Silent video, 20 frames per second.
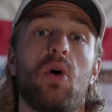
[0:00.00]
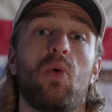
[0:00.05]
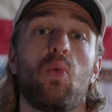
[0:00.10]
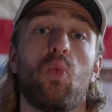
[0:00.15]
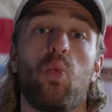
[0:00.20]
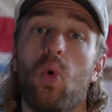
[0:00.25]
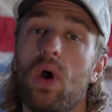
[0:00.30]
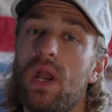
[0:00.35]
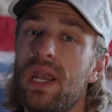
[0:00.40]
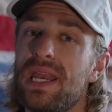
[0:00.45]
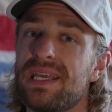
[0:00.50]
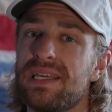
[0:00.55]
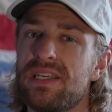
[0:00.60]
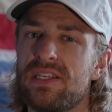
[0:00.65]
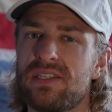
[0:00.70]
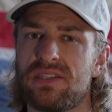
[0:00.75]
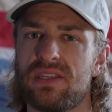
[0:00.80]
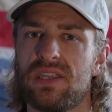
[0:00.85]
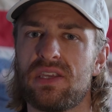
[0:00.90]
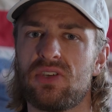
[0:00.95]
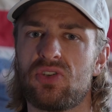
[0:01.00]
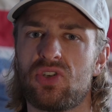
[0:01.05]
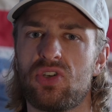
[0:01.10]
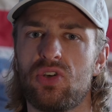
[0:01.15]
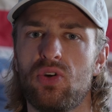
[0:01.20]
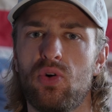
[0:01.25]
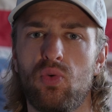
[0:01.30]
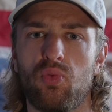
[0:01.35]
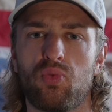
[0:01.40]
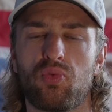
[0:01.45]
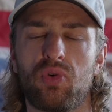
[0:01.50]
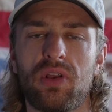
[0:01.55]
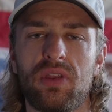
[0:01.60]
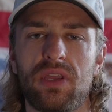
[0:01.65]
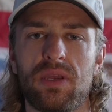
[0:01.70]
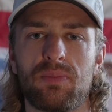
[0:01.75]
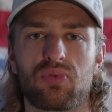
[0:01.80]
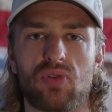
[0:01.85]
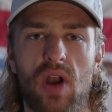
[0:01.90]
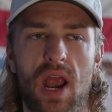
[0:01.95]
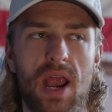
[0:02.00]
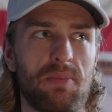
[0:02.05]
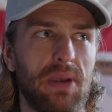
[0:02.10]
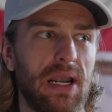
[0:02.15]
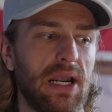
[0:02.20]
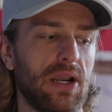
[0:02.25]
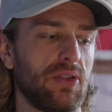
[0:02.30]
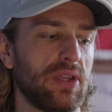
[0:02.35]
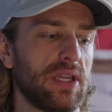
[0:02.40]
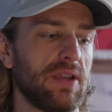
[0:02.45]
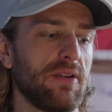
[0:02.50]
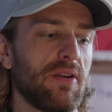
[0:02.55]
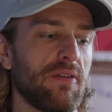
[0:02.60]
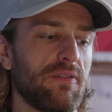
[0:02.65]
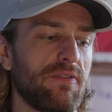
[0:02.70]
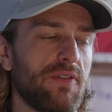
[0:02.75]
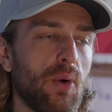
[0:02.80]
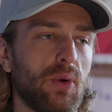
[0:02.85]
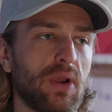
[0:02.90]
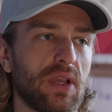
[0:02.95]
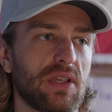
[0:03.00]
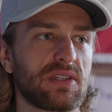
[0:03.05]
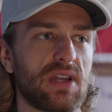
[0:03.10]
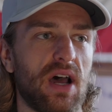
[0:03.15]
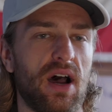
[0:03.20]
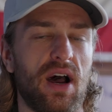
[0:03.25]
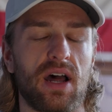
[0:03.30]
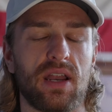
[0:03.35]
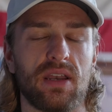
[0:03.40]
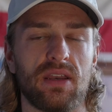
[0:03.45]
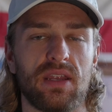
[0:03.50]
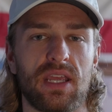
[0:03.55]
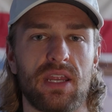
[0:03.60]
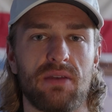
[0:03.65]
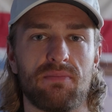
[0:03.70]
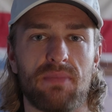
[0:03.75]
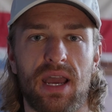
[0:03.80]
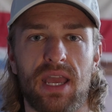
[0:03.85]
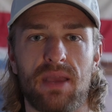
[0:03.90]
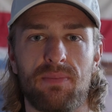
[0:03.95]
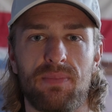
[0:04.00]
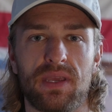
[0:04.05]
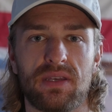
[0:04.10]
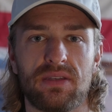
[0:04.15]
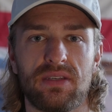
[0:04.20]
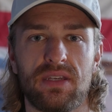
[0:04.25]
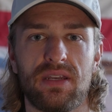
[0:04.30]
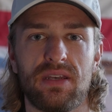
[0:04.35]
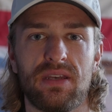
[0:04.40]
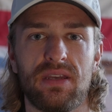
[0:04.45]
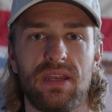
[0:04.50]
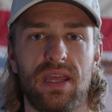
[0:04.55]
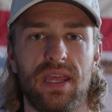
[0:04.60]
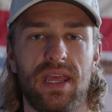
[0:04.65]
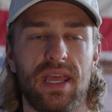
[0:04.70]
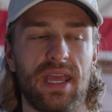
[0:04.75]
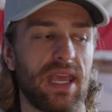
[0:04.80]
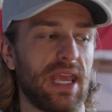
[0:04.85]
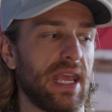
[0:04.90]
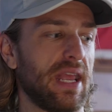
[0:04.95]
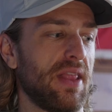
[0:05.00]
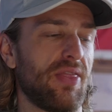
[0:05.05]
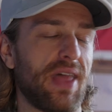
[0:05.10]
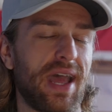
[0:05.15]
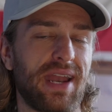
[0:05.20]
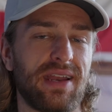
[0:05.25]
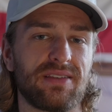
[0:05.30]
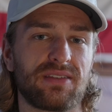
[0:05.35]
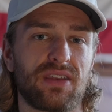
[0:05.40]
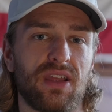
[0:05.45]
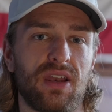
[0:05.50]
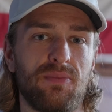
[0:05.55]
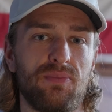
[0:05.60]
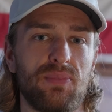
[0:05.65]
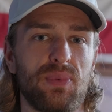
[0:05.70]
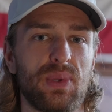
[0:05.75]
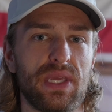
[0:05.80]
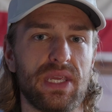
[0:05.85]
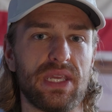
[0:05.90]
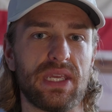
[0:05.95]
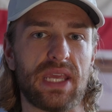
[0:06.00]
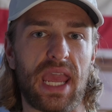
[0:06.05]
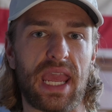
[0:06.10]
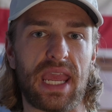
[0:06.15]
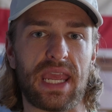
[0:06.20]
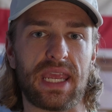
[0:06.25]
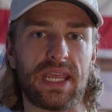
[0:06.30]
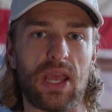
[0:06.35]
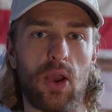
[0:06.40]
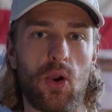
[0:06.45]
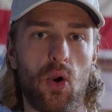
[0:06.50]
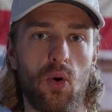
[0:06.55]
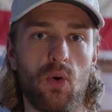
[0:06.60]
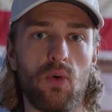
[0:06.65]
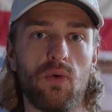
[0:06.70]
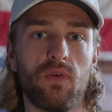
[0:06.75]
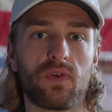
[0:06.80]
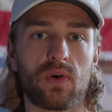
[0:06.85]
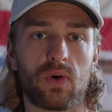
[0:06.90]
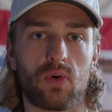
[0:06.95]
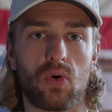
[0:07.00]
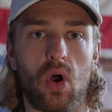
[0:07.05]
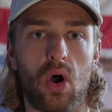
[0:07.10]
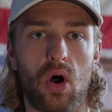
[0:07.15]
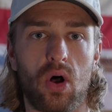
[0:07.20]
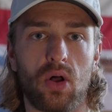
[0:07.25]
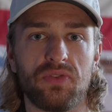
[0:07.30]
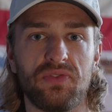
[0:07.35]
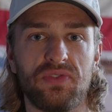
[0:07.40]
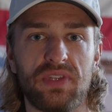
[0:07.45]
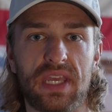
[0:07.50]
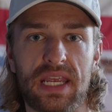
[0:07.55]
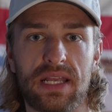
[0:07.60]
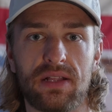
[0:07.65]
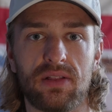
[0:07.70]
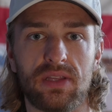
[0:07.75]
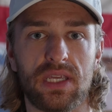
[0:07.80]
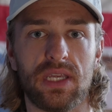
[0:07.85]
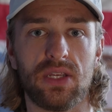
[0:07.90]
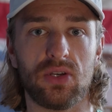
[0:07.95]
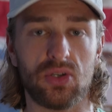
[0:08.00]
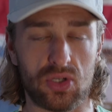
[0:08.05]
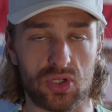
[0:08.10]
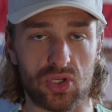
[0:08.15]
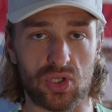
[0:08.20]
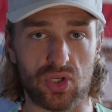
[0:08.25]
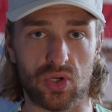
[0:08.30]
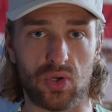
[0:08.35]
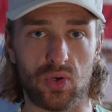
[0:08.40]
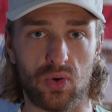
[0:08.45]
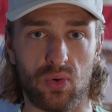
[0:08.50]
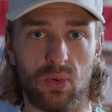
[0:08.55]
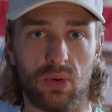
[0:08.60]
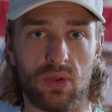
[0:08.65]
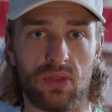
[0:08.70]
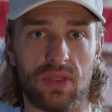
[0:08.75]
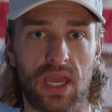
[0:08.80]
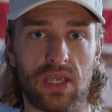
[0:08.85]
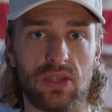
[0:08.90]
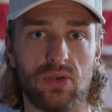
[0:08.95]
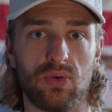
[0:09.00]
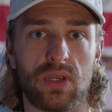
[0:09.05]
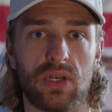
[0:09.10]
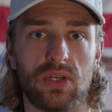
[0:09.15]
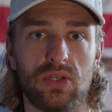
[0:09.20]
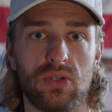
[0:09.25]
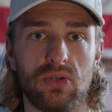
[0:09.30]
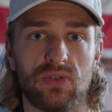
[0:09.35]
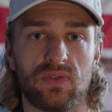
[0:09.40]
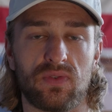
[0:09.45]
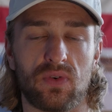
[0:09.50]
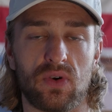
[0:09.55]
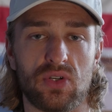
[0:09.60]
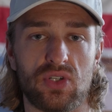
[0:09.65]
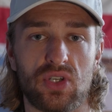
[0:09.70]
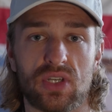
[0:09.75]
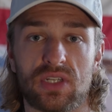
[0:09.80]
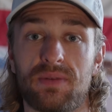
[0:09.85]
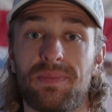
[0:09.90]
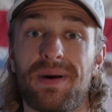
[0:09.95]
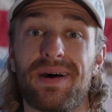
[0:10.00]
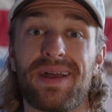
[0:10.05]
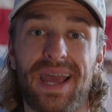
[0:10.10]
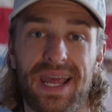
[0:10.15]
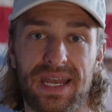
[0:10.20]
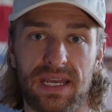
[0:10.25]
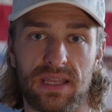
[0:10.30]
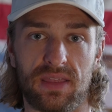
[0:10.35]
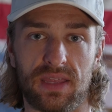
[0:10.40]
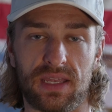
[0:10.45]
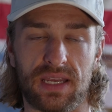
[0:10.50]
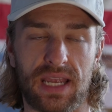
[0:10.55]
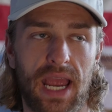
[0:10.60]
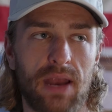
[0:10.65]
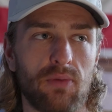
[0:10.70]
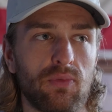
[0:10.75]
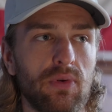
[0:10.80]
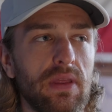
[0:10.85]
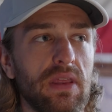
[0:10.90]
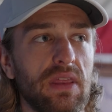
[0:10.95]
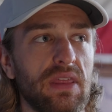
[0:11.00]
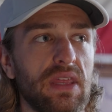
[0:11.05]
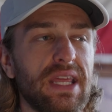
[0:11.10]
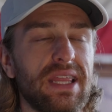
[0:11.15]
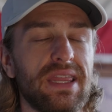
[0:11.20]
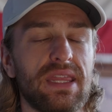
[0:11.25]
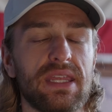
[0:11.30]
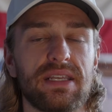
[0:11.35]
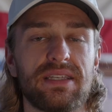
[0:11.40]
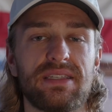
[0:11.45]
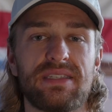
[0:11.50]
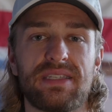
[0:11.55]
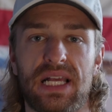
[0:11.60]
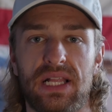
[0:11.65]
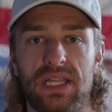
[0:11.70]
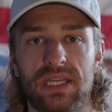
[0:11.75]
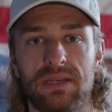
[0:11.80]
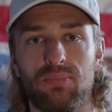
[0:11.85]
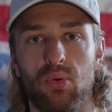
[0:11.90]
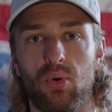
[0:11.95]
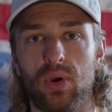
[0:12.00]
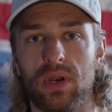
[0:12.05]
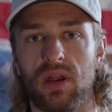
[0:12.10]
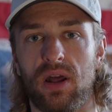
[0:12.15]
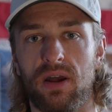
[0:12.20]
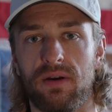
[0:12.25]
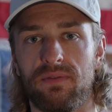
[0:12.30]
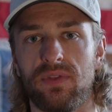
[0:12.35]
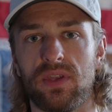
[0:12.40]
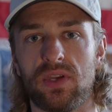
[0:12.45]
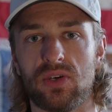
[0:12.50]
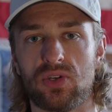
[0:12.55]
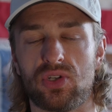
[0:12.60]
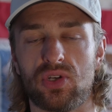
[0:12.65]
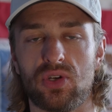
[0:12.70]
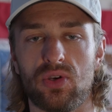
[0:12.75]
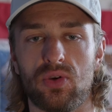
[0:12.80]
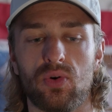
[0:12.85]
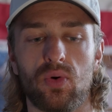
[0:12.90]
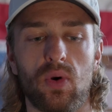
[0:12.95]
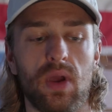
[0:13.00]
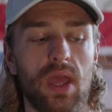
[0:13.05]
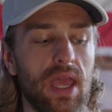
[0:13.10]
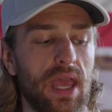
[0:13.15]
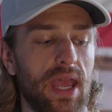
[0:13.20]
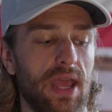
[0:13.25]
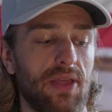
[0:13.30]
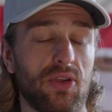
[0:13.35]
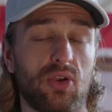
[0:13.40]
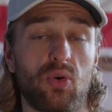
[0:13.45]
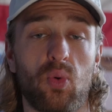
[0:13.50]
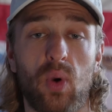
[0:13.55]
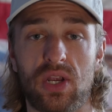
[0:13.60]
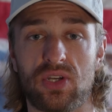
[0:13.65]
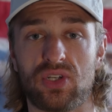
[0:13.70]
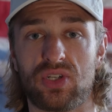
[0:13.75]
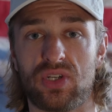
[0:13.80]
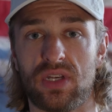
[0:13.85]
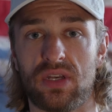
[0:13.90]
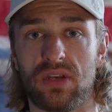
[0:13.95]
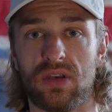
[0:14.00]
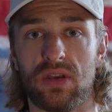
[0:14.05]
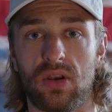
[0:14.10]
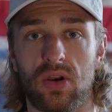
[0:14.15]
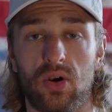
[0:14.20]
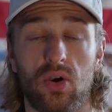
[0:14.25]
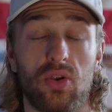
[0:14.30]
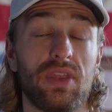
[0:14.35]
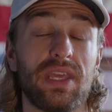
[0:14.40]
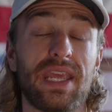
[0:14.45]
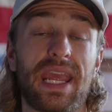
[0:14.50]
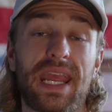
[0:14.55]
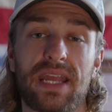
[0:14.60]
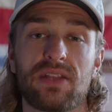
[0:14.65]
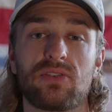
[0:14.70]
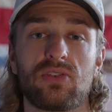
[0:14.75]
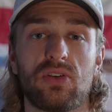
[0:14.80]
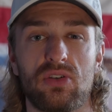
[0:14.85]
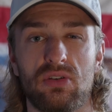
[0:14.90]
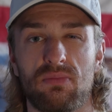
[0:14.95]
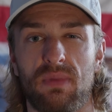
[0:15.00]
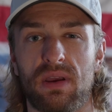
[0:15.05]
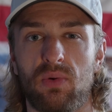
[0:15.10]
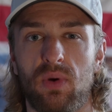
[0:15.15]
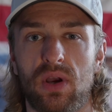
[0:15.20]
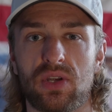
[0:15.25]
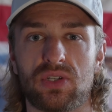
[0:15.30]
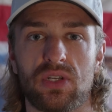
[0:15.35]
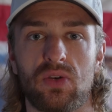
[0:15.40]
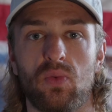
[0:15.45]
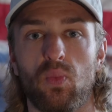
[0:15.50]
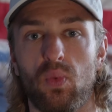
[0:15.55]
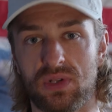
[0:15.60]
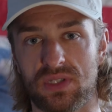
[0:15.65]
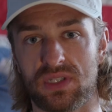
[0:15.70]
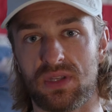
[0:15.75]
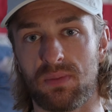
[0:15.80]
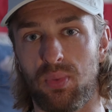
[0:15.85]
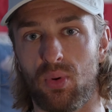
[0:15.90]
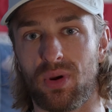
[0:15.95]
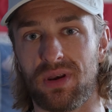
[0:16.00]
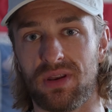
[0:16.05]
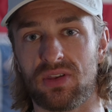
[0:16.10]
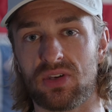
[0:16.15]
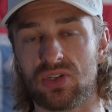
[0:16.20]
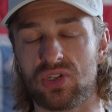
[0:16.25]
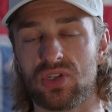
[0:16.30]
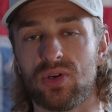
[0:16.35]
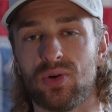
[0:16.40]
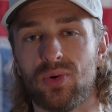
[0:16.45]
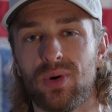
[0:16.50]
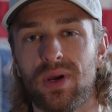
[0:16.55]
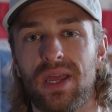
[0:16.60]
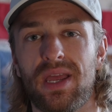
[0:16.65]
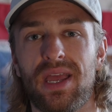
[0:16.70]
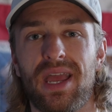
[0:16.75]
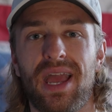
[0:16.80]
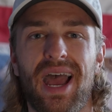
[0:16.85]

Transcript: What is this shoe really primarily focused on, in my opinion? And that is going to be a overall daily shoe that you can use for just about anything. I really think the selling point of this shoe and the question, or the answer to my question, what's the point of this shoe?